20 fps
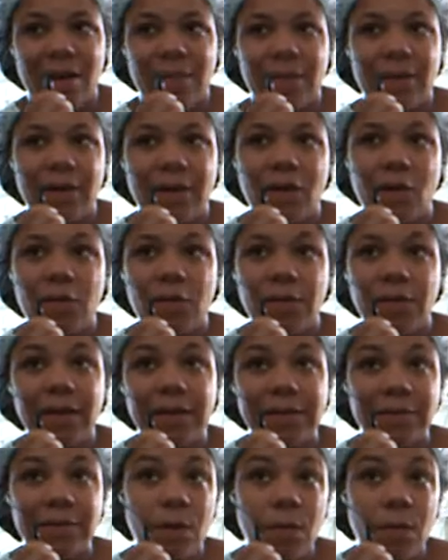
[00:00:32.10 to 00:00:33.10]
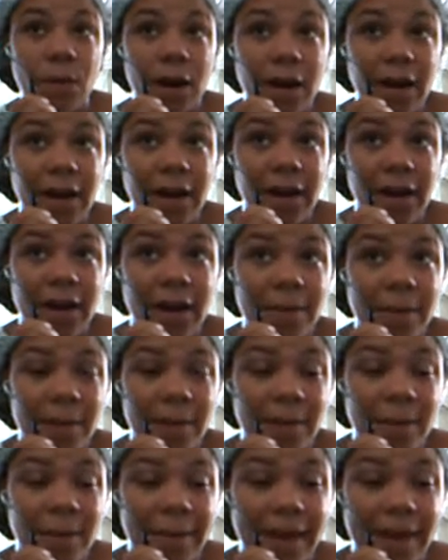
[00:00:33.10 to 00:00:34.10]
But hopefully this will work, my
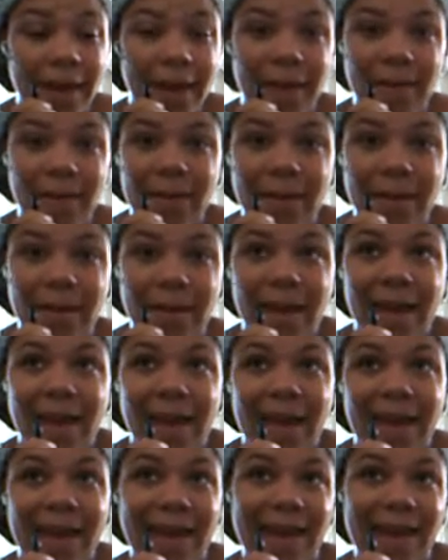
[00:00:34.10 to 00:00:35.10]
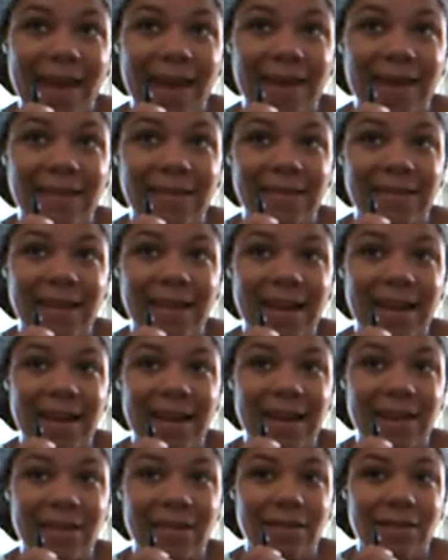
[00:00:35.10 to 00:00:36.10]
webcam, and I
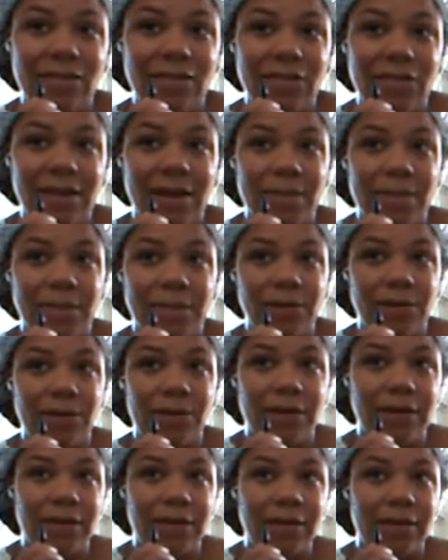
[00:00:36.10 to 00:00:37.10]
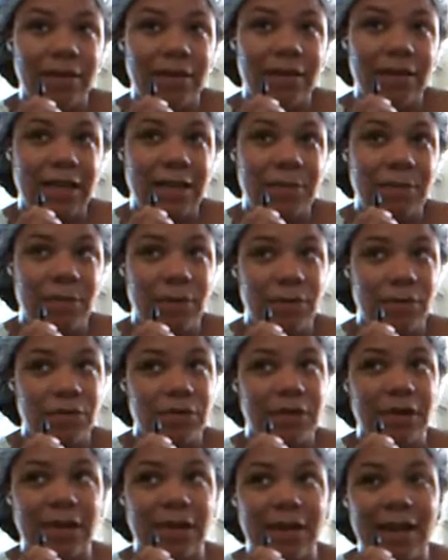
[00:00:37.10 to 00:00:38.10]
can just upload and keep you
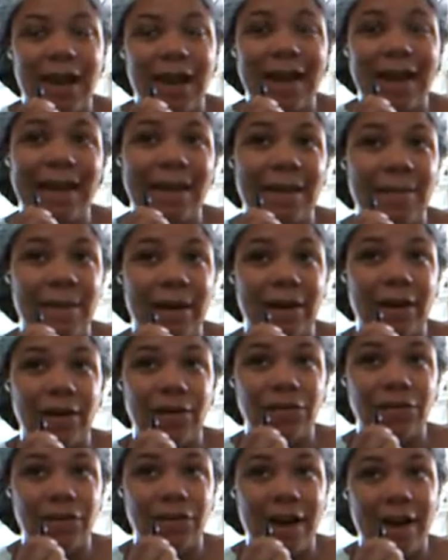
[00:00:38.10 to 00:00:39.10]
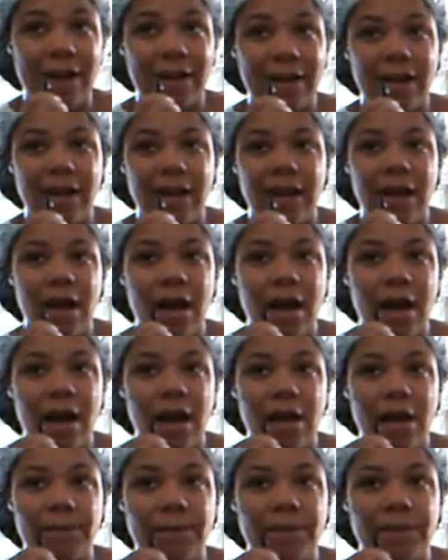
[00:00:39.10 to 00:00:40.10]
posted, and I can get back on track.
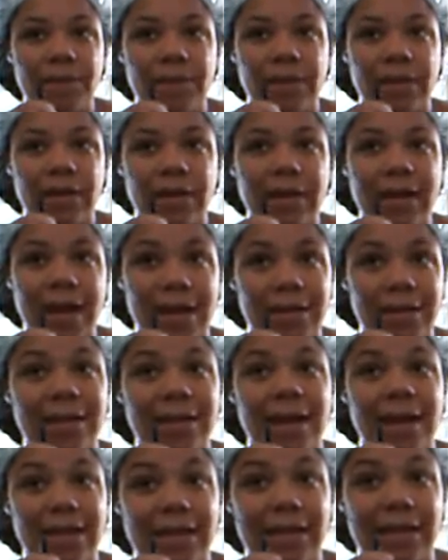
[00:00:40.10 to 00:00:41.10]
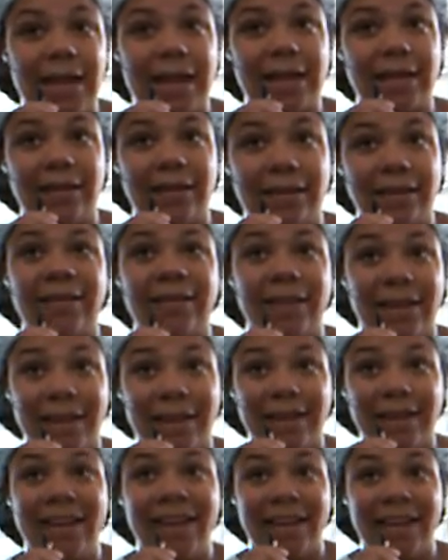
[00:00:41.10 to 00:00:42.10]
Yes, I did gain.
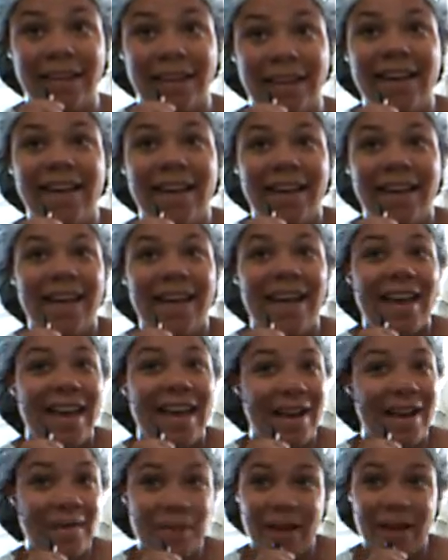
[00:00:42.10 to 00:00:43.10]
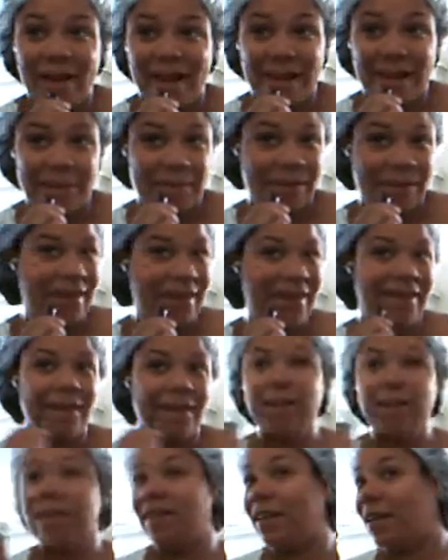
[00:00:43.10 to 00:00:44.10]
And I'm not happy. I
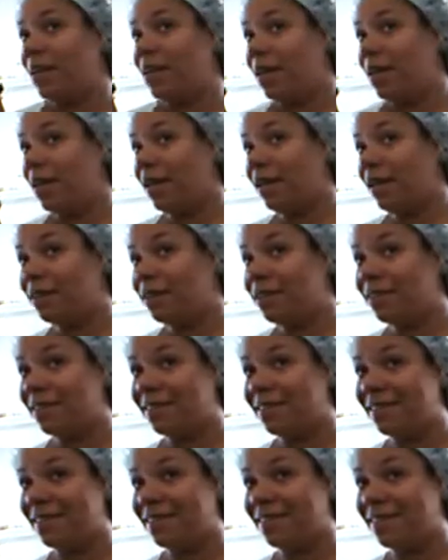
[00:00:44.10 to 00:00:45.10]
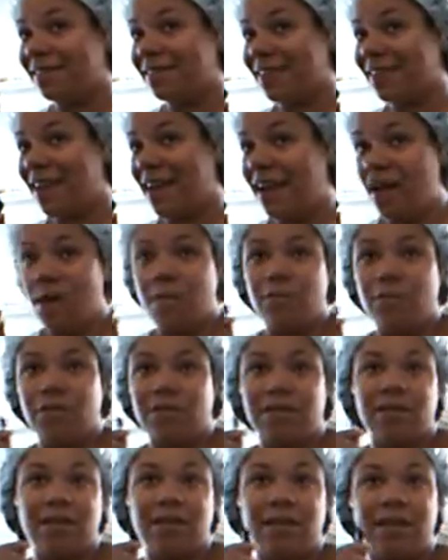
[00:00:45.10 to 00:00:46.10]
mean, look at me. I
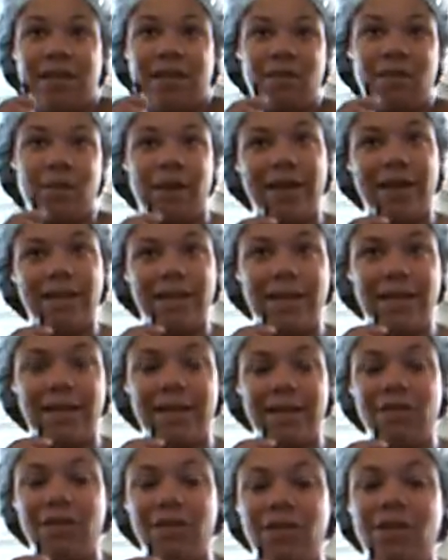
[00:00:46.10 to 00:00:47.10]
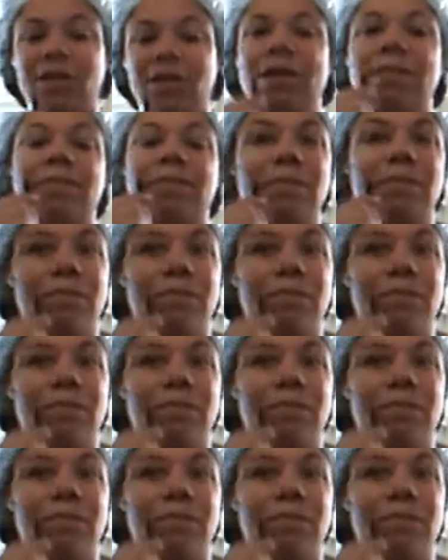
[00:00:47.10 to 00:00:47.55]
almost look like the way I did, even though I